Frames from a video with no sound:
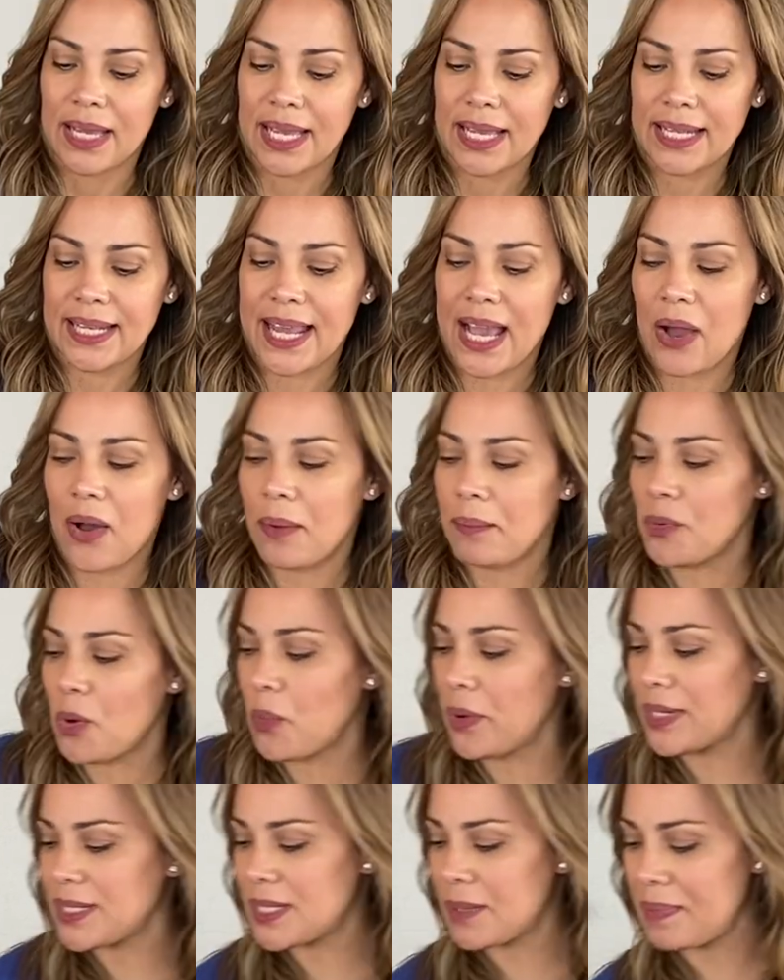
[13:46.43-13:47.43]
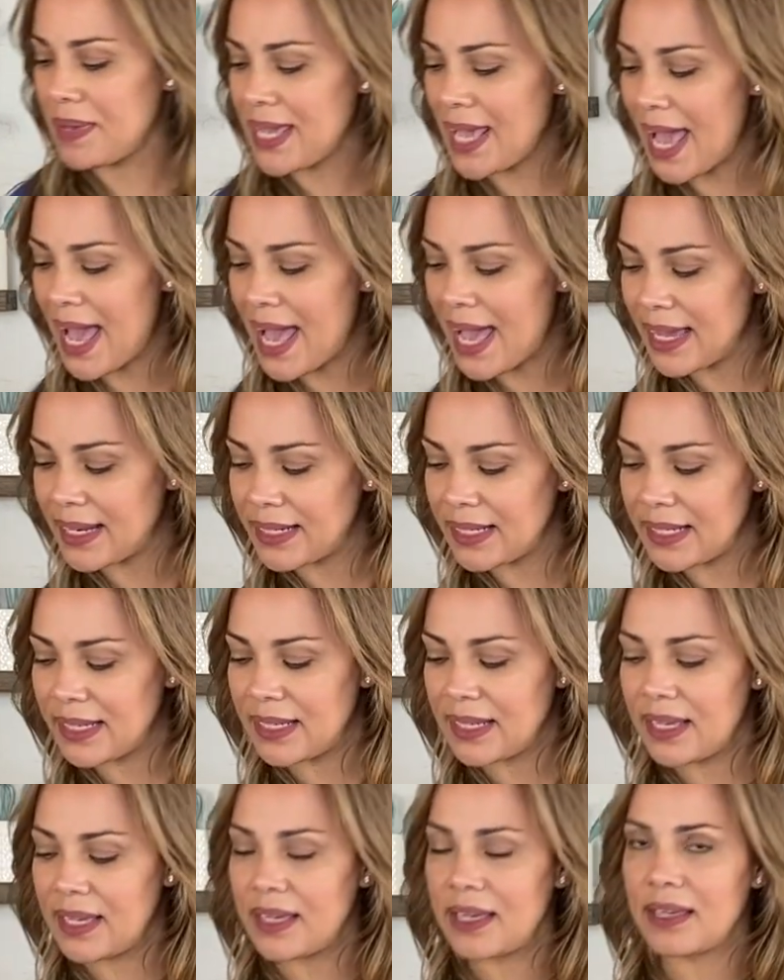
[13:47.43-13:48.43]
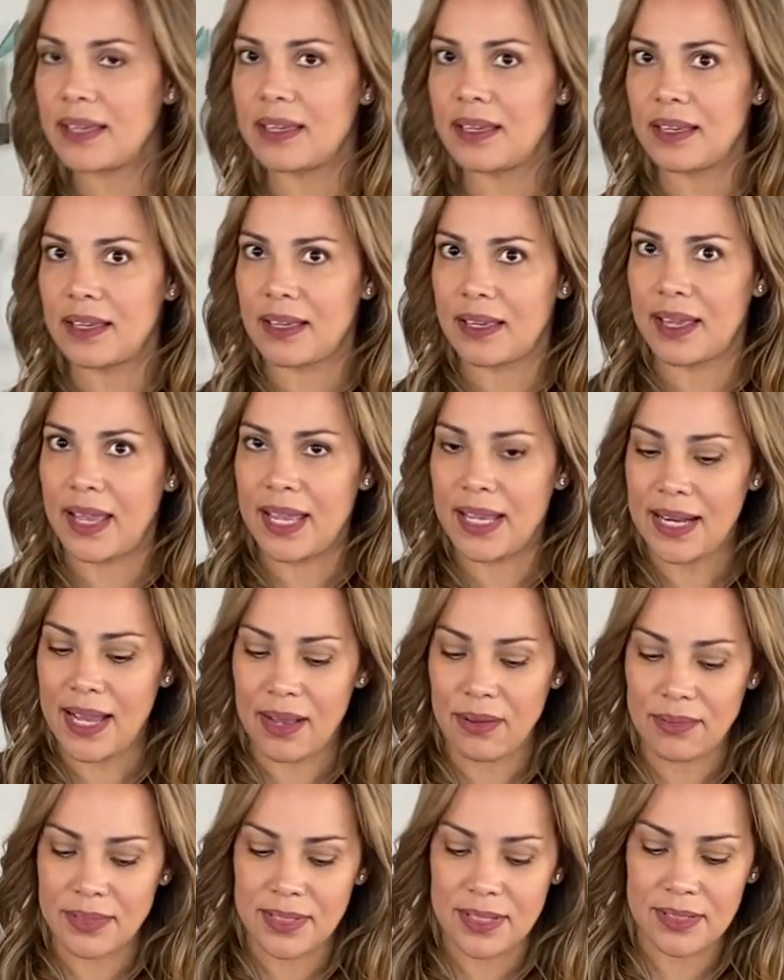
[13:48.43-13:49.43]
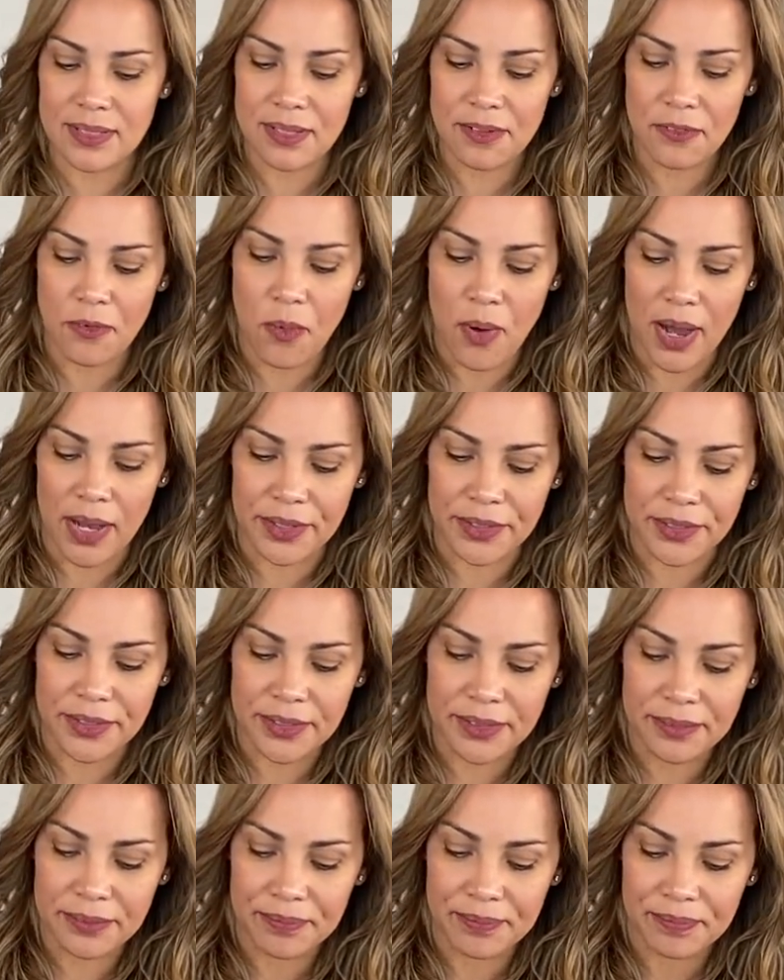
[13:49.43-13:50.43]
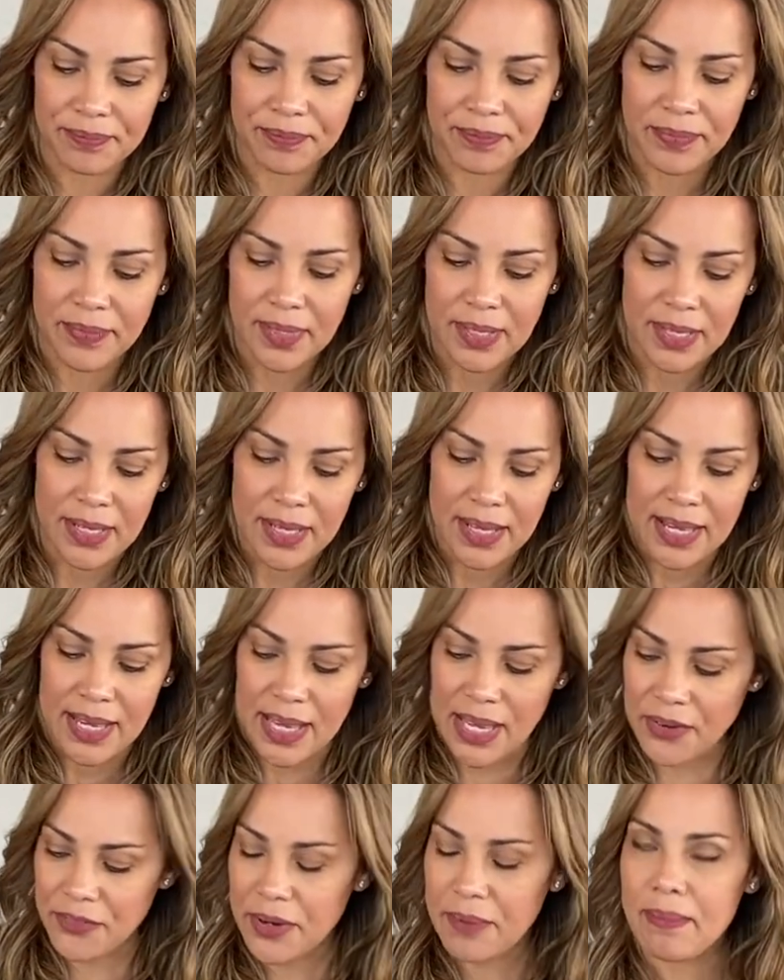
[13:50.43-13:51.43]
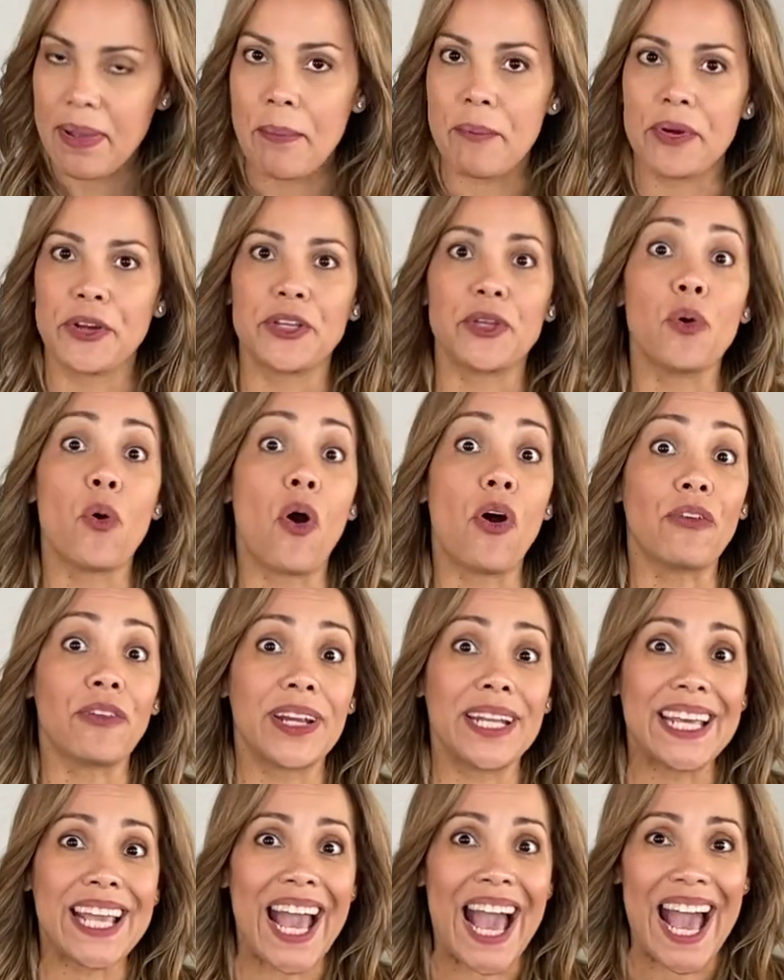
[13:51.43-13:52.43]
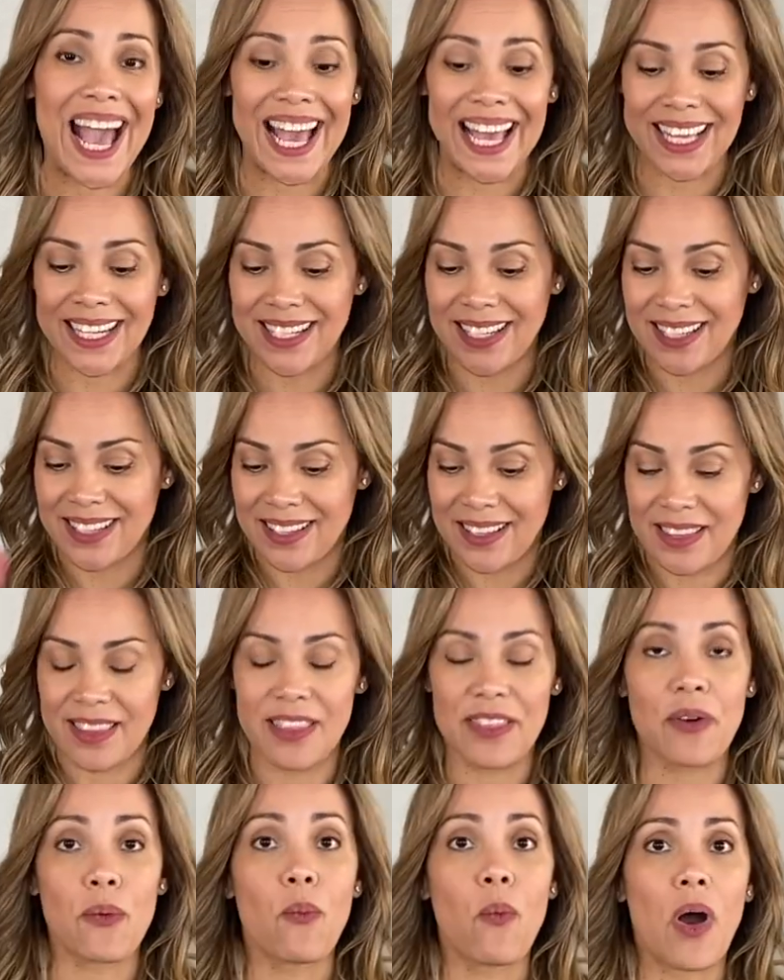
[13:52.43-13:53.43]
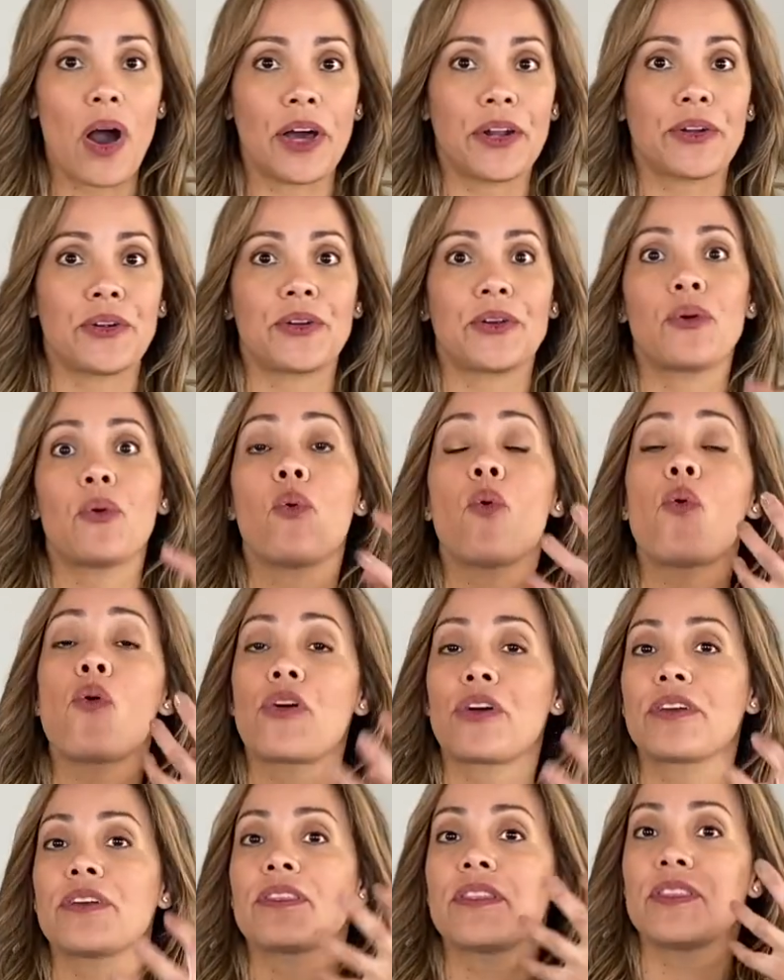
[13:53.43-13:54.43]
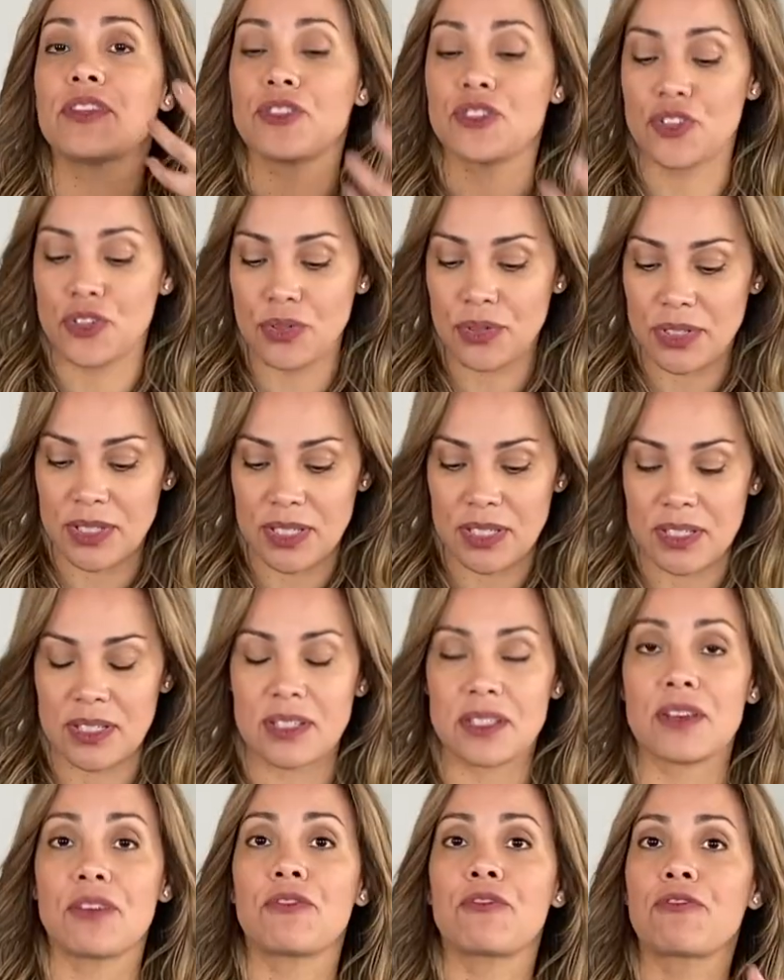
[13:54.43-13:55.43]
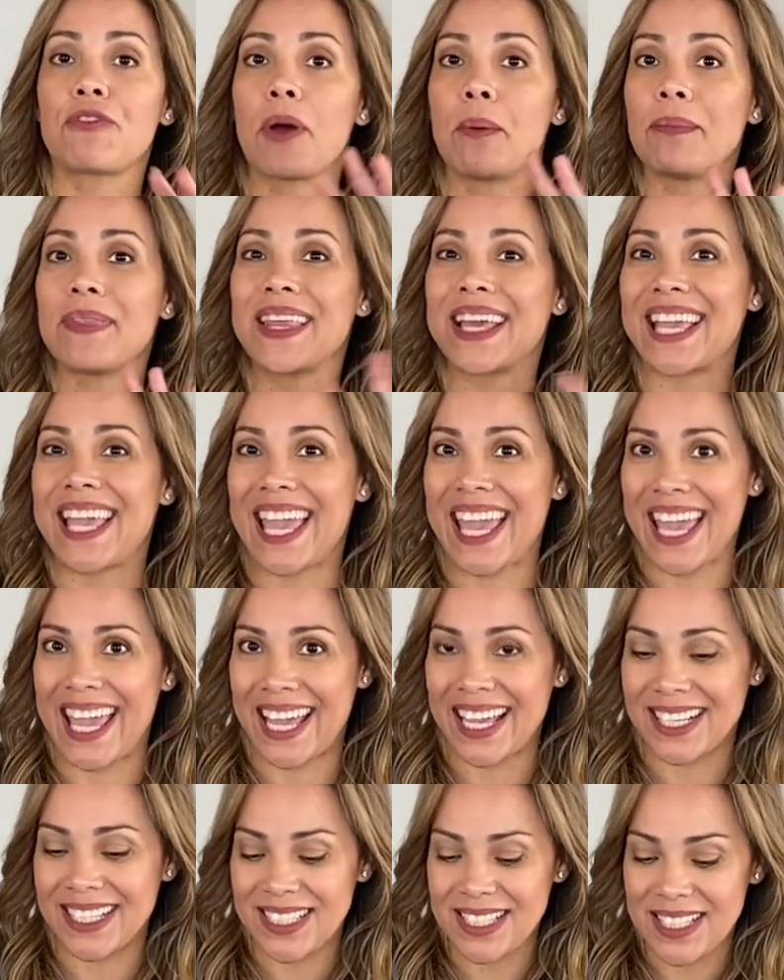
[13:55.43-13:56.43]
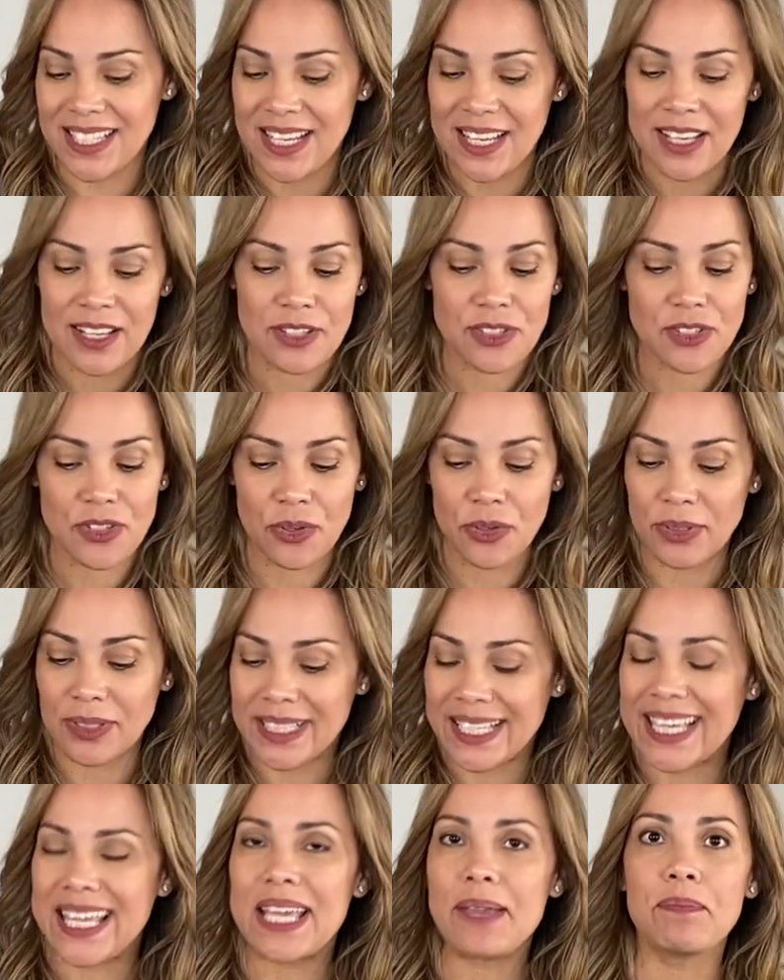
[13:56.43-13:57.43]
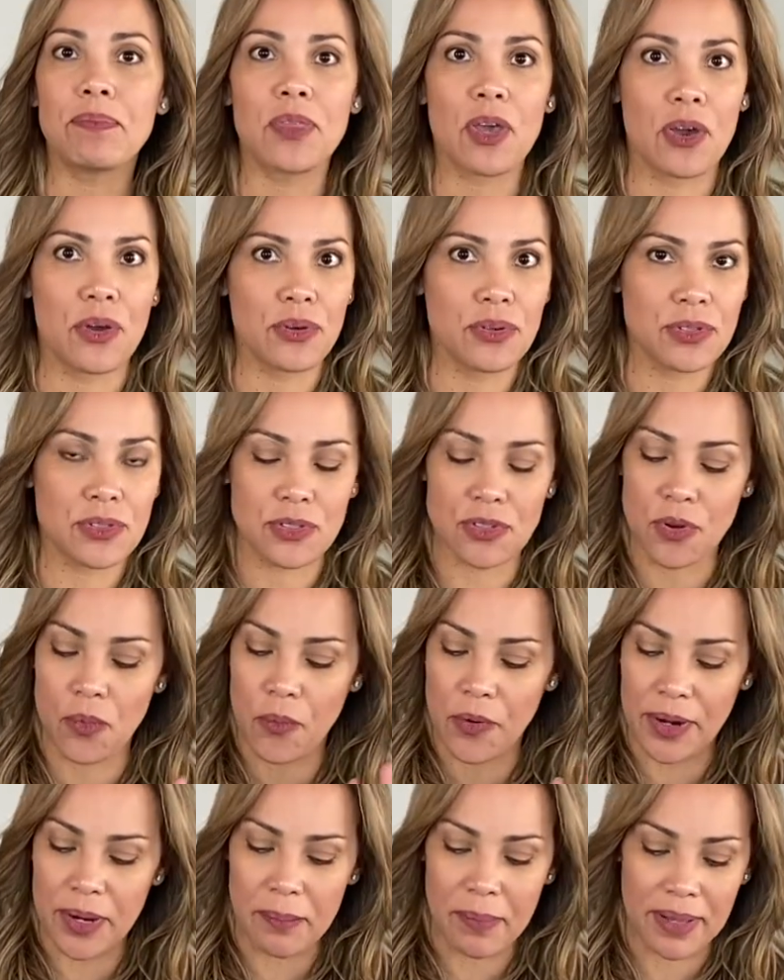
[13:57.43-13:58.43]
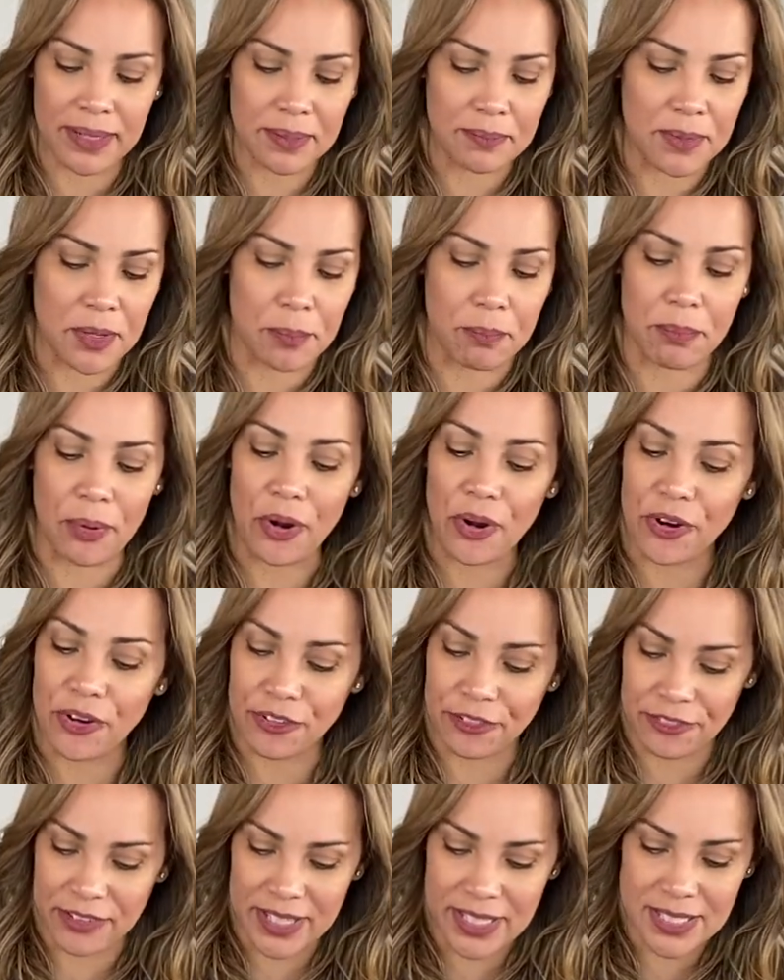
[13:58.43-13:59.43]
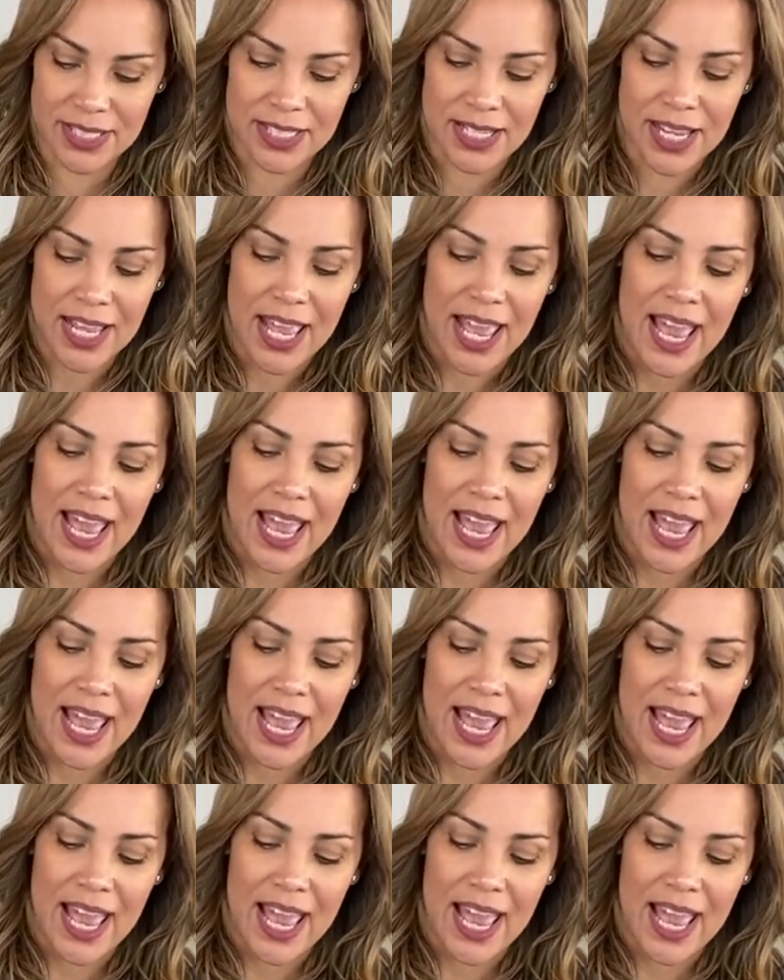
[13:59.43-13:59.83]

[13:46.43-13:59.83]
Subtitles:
And now I'm going to be adding 8 ounces of water. And remember, you already had the water or the juices from the can. So keep those. Don't worry about them. They're perfect.